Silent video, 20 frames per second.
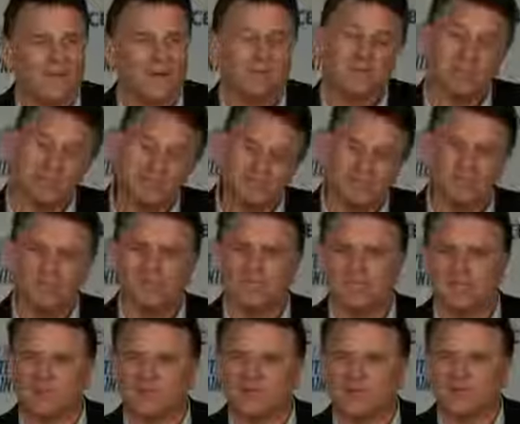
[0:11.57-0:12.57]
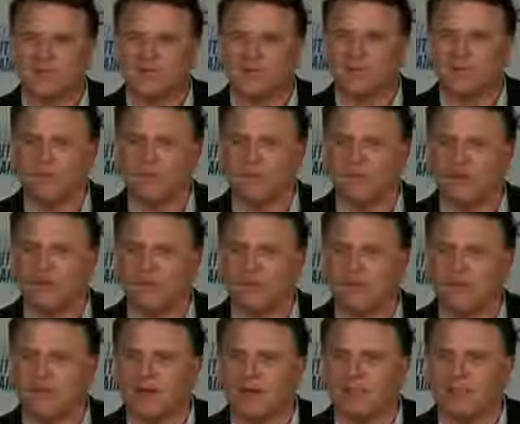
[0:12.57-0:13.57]
Probably shouldn't use the expression from
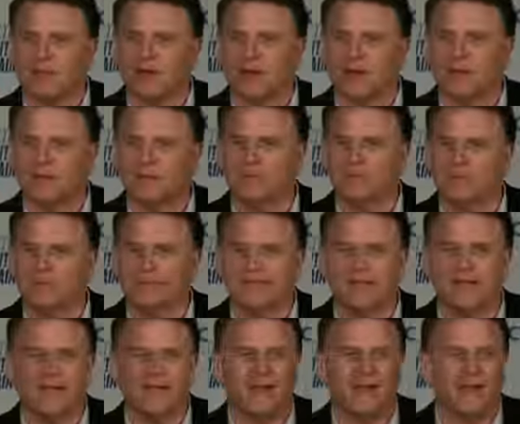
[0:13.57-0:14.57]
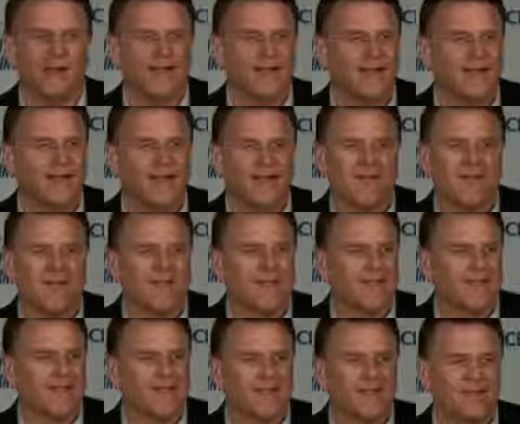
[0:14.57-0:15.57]
behind with that book, but
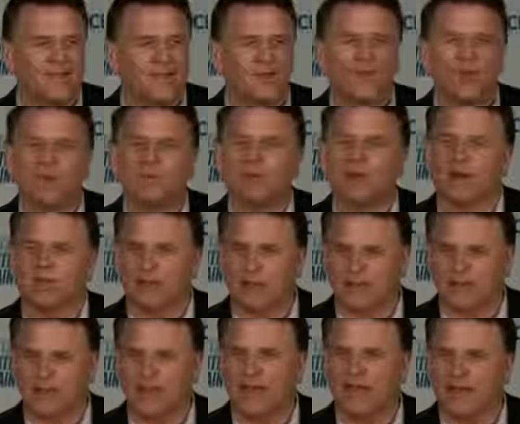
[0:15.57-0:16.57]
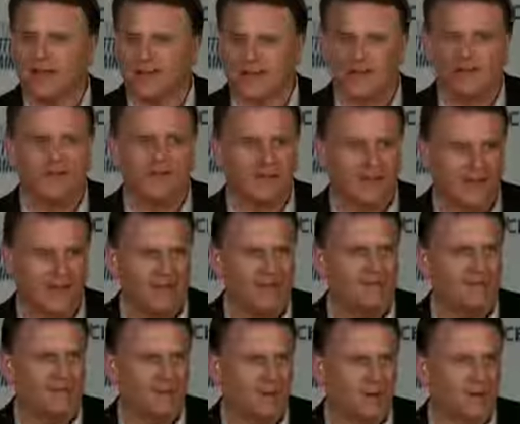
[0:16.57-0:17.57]
you women are pathetic. Okay,
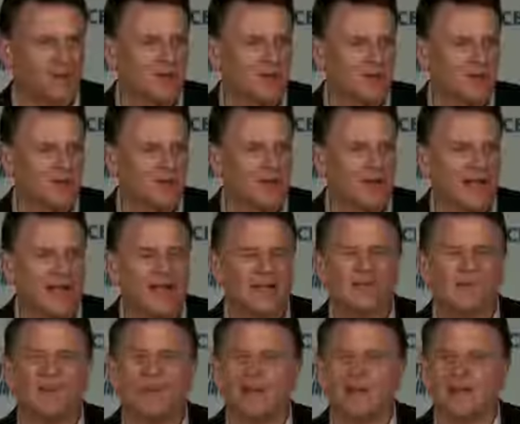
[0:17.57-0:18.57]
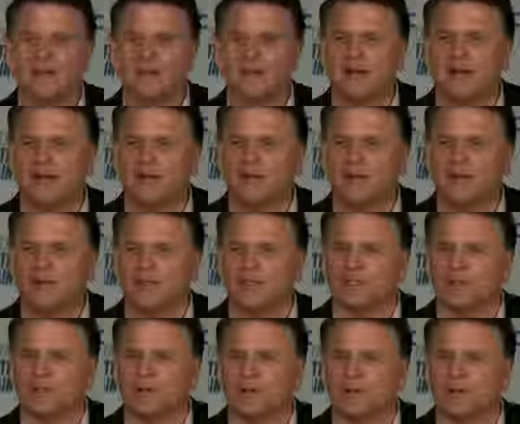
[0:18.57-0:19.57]
I just want to go on note. I am fighting back, though, and
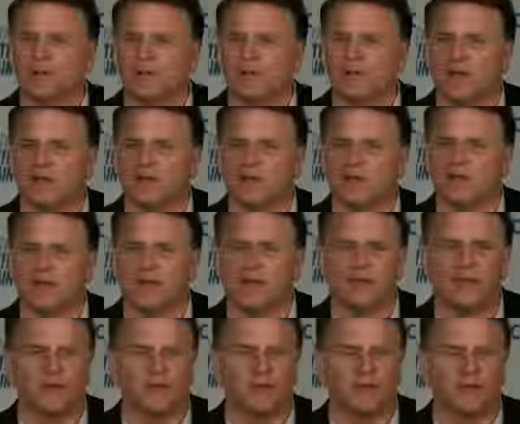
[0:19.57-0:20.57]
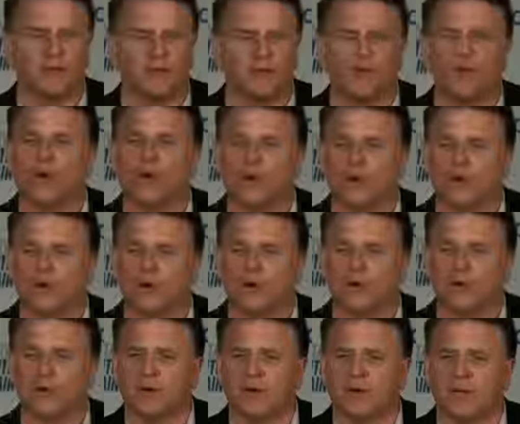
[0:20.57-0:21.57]
this spring I'm launching my third book, The Horny
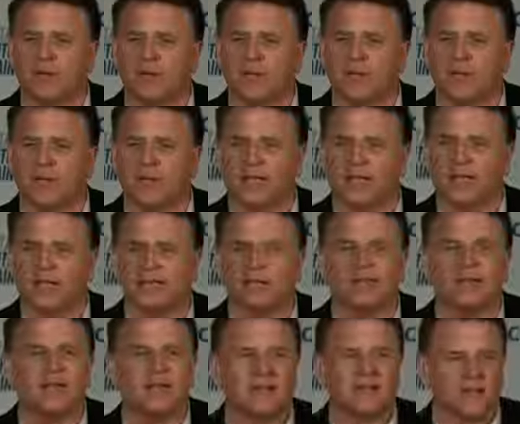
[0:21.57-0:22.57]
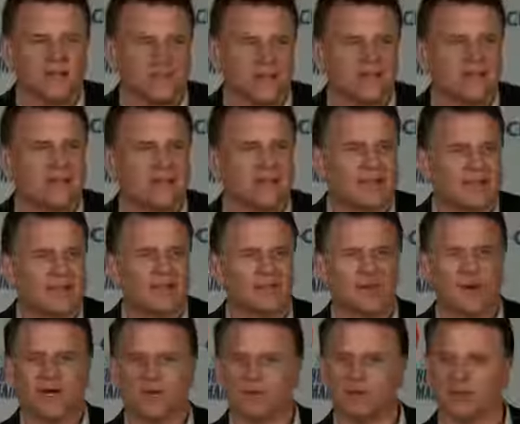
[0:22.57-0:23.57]
Barber, and it
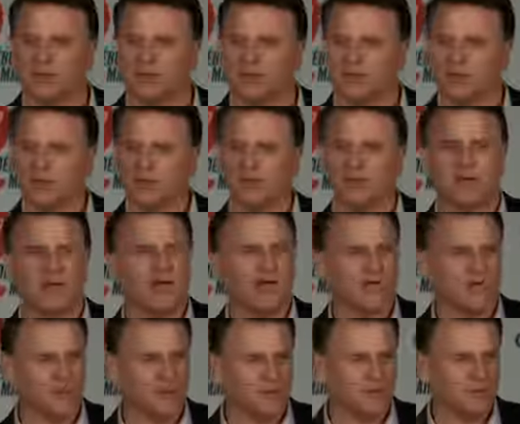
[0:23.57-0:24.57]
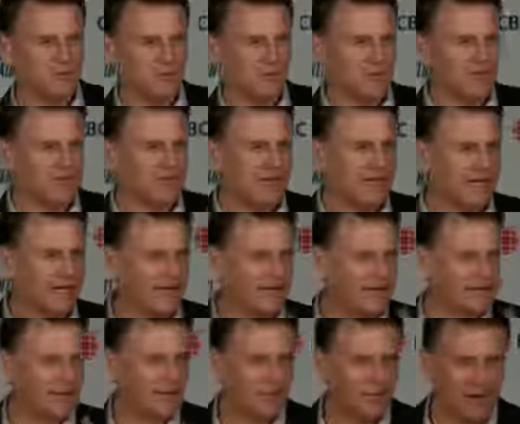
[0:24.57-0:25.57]
is going to be huge. Well, not huge, but not
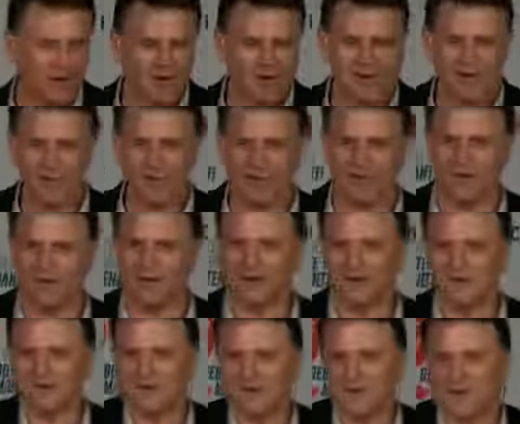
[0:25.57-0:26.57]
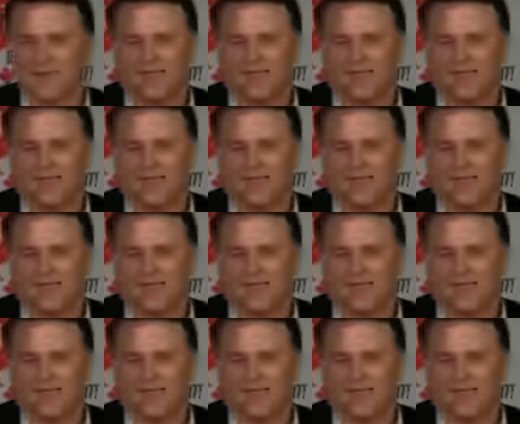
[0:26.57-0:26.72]
tiny, somewhere in the middle there.